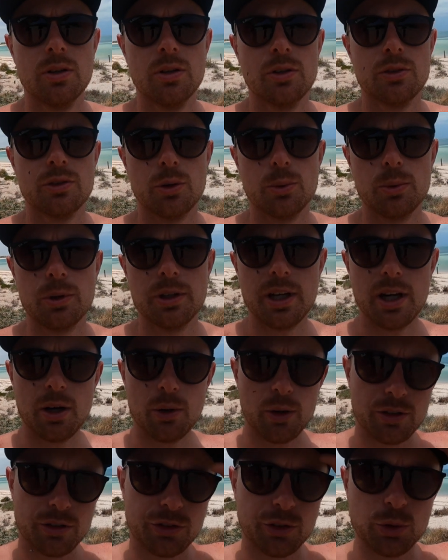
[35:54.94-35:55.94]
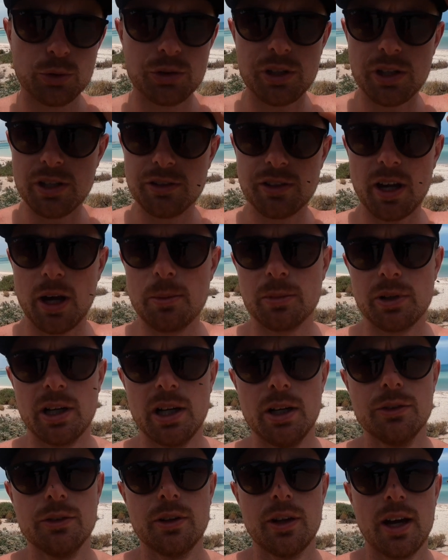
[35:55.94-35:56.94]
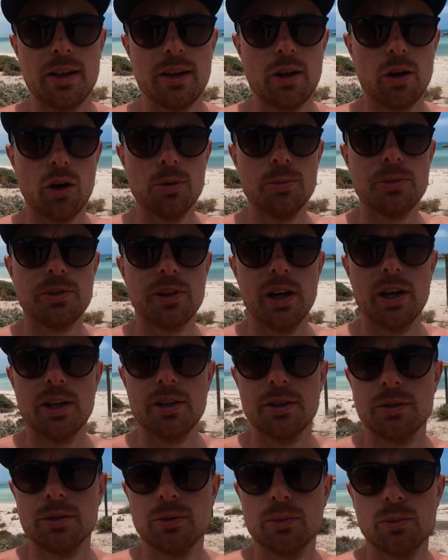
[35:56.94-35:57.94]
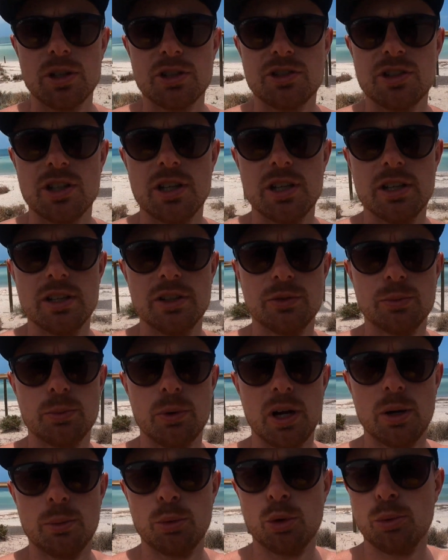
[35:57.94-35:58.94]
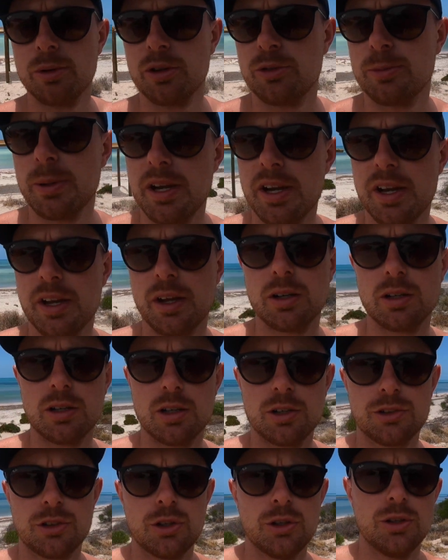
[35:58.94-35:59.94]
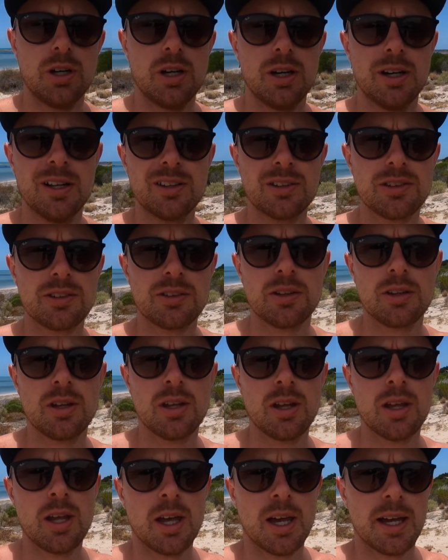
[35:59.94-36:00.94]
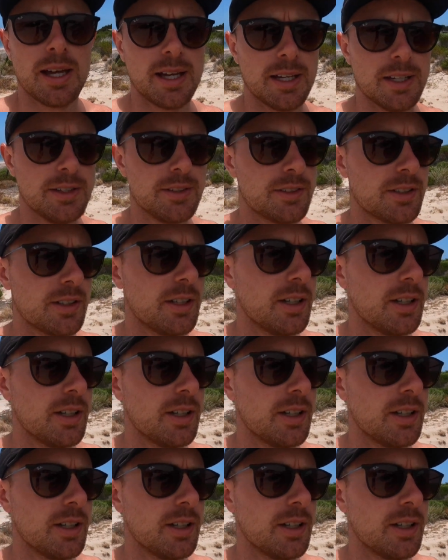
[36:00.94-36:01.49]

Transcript: So we're now at Salty's campground at the homestead, which is where we'll be spending our last 2 nights. And